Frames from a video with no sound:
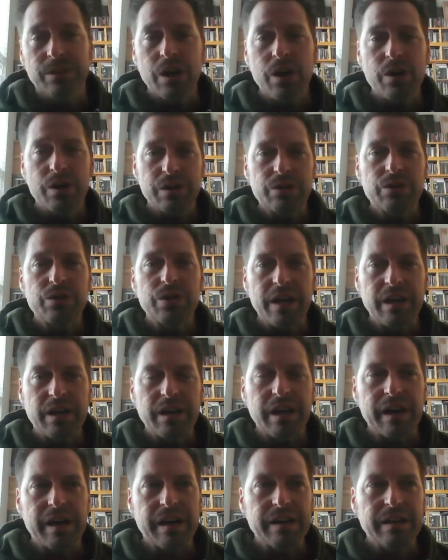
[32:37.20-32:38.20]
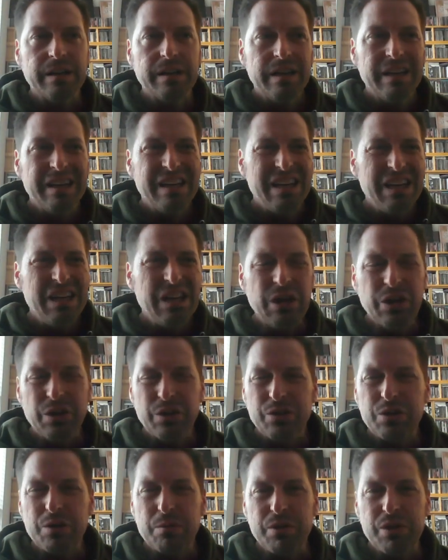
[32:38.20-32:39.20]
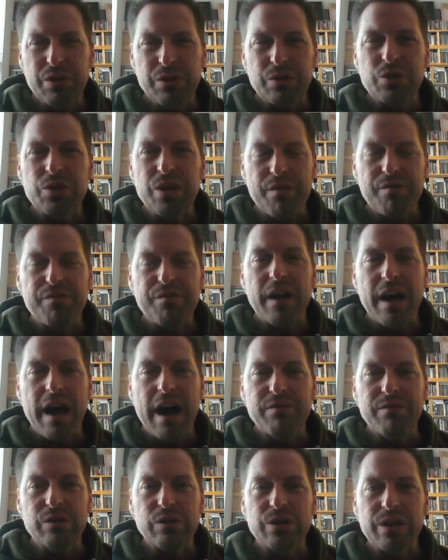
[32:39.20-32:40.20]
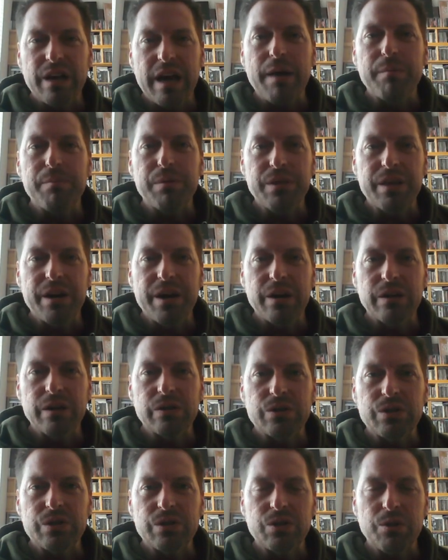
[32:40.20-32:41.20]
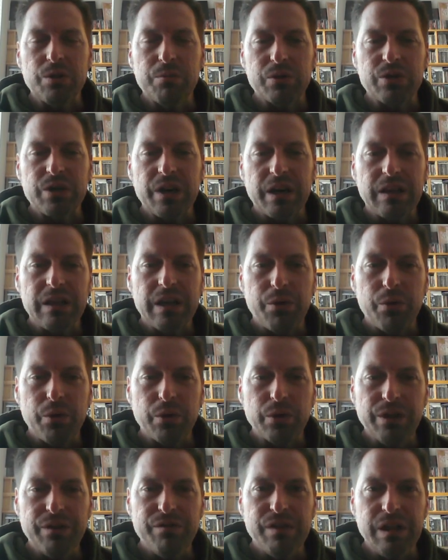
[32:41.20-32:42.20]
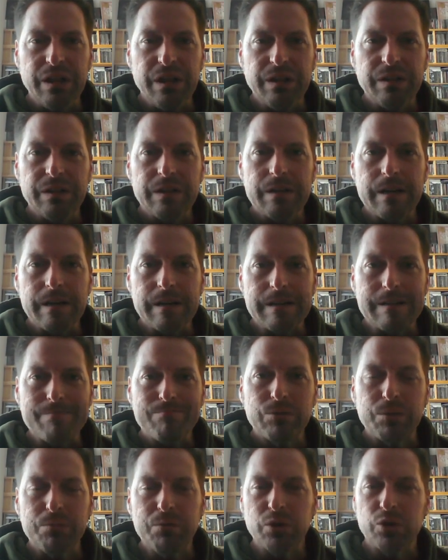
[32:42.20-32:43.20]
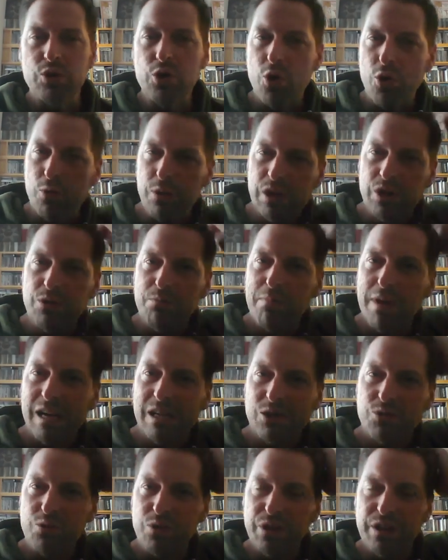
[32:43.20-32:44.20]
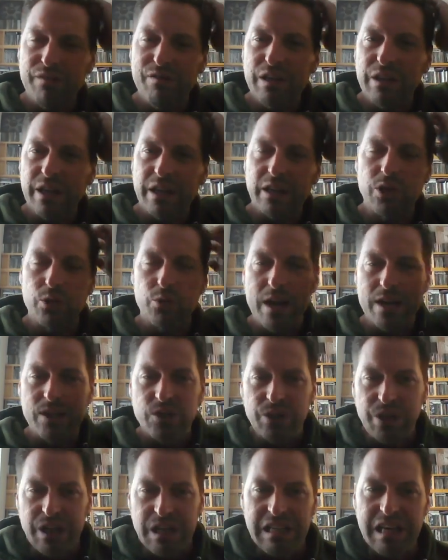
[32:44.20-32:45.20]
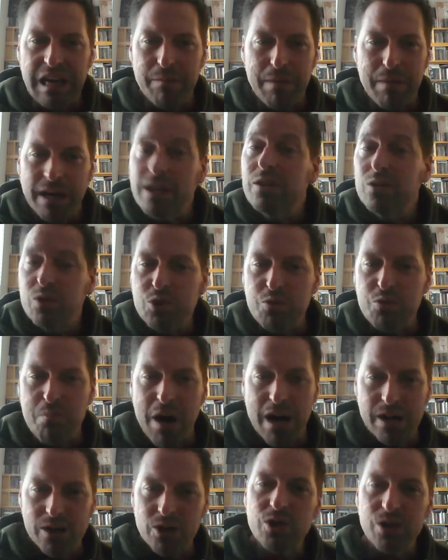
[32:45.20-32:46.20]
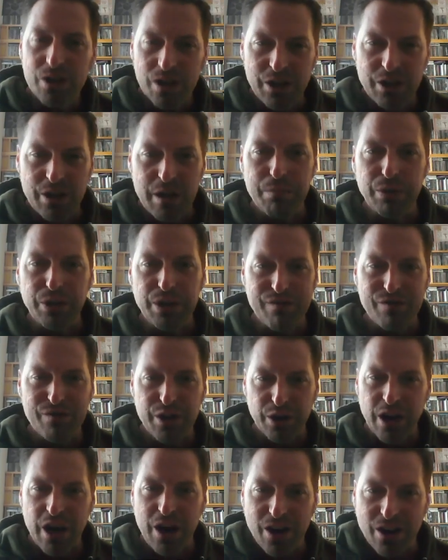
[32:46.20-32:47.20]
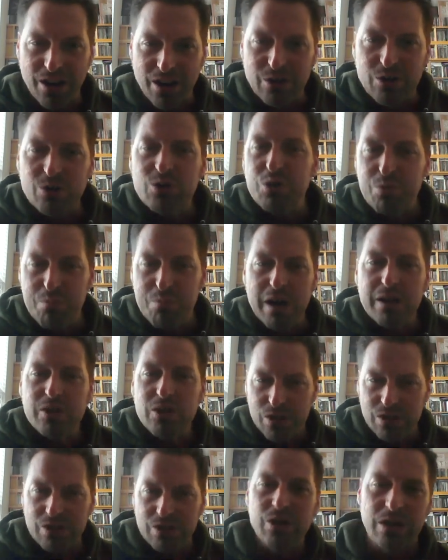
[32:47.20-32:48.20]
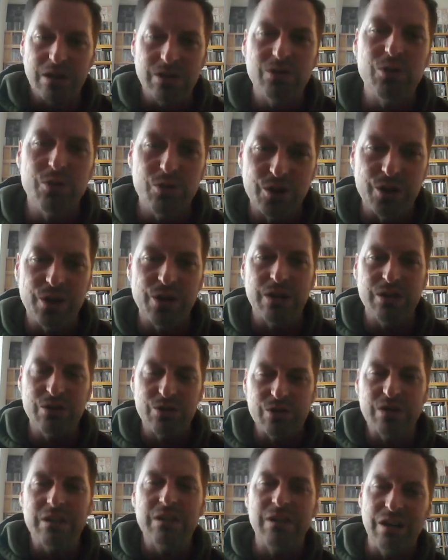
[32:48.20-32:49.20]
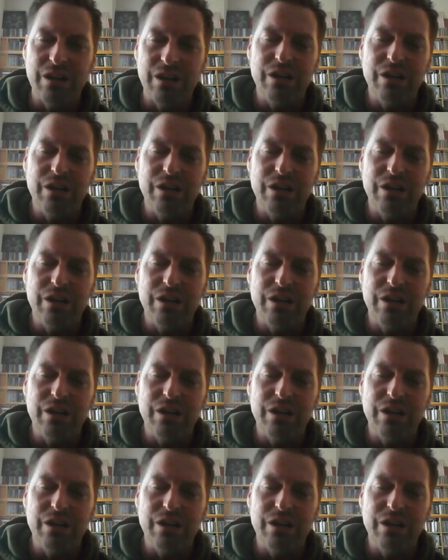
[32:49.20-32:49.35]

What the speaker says: no, it's like some of the stuff that obviously happened there is it's almost like they were living some of those Norwegian bands were living like the wrestling gimmick too much. They believed their characters too much and took it too seriously.